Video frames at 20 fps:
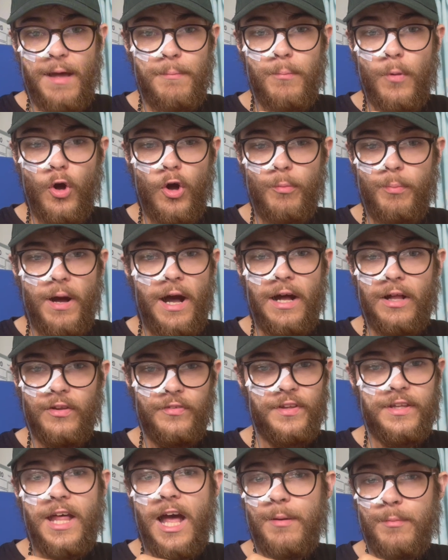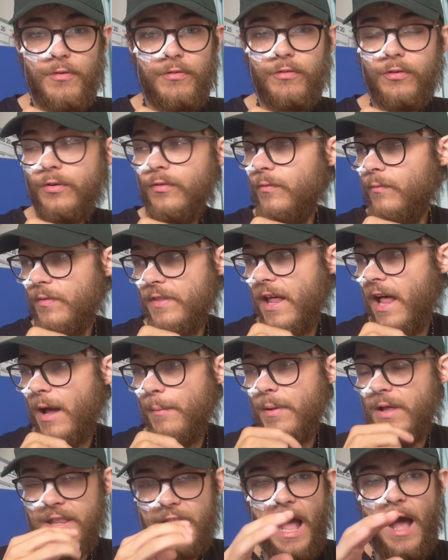mobile, then I'm
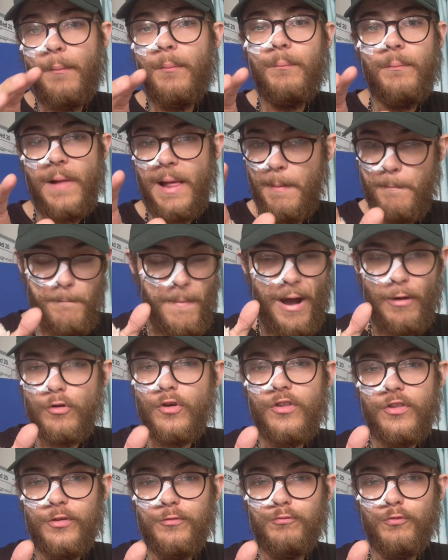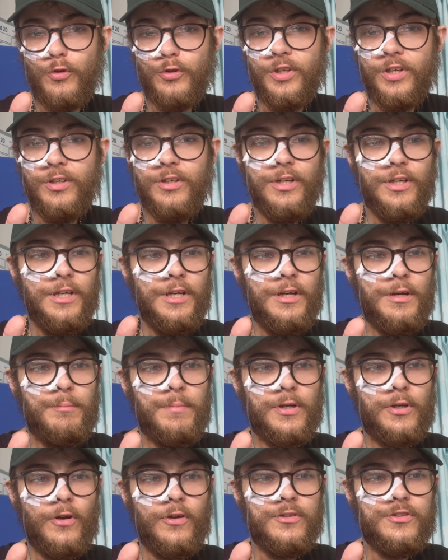a marathon runner,
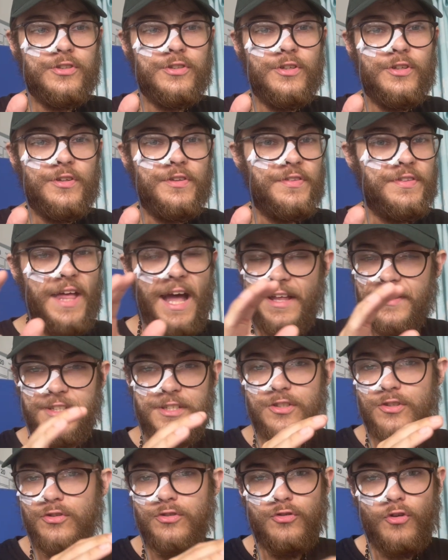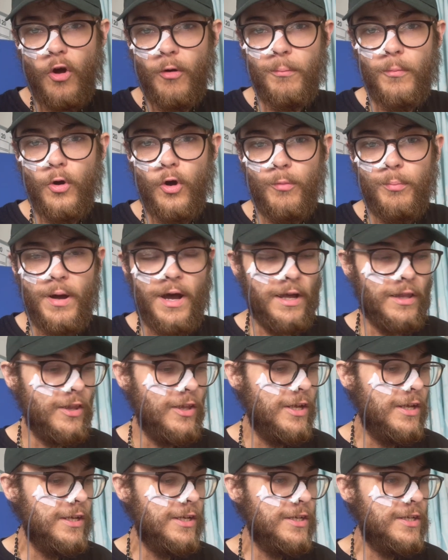because that is not
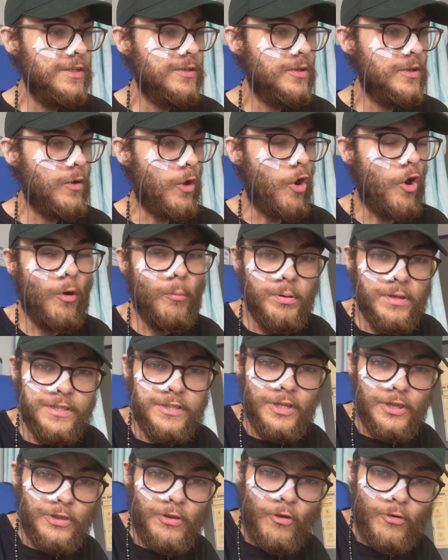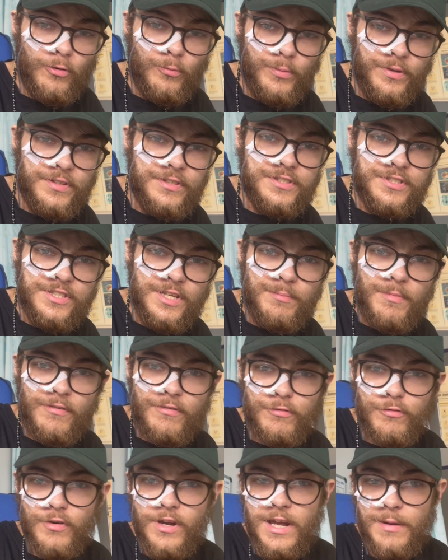mobile. Hobbling along with a Zimmer
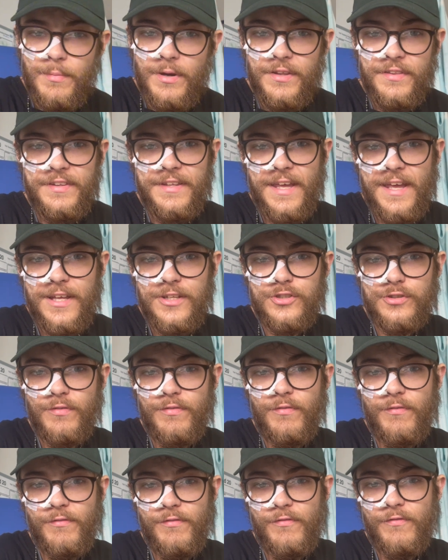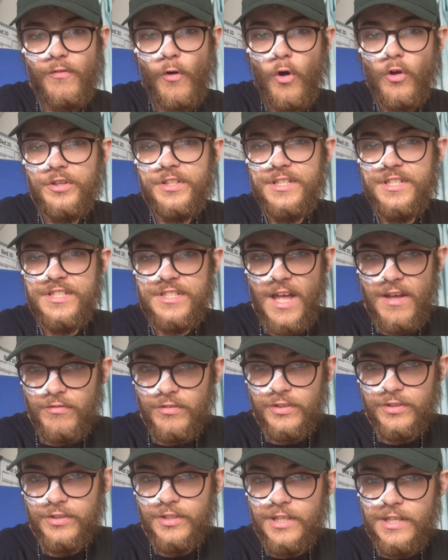frame at the age of
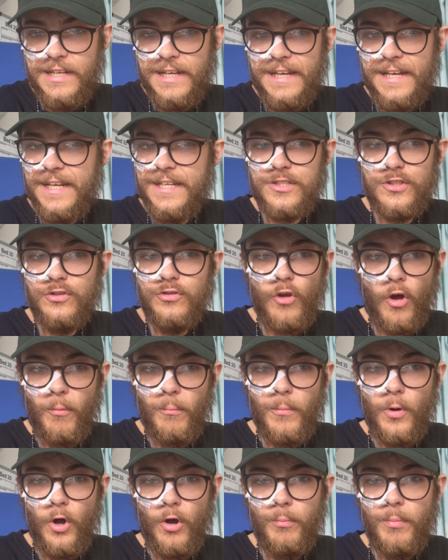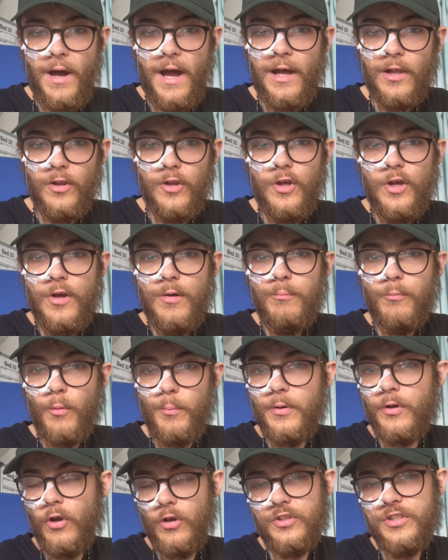47 is not mobile. But
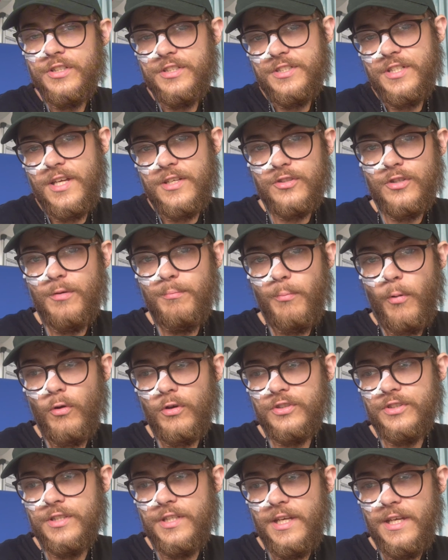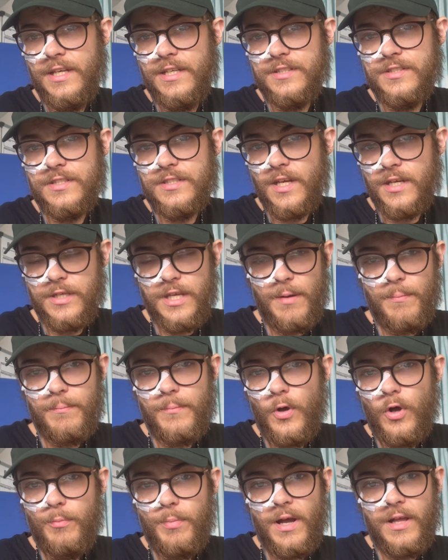because it says in the box that it is, it's like, yep,
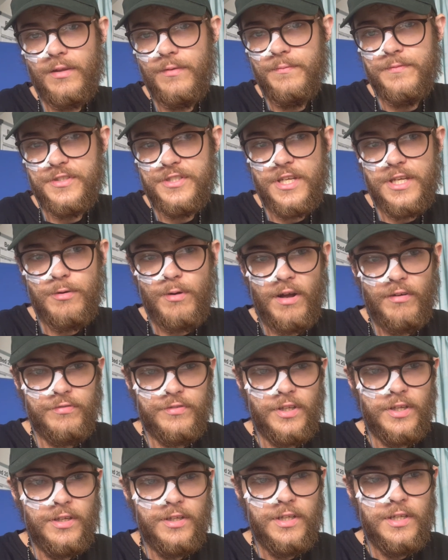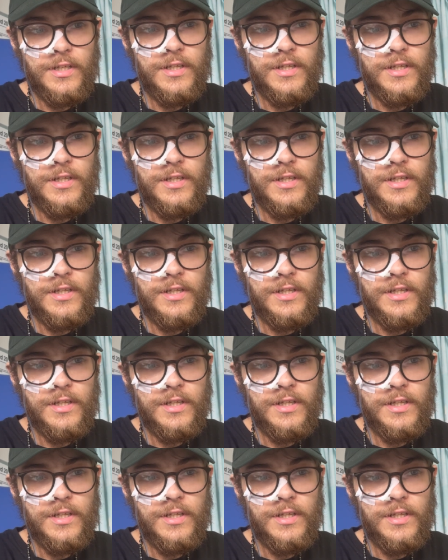mobile, see you after.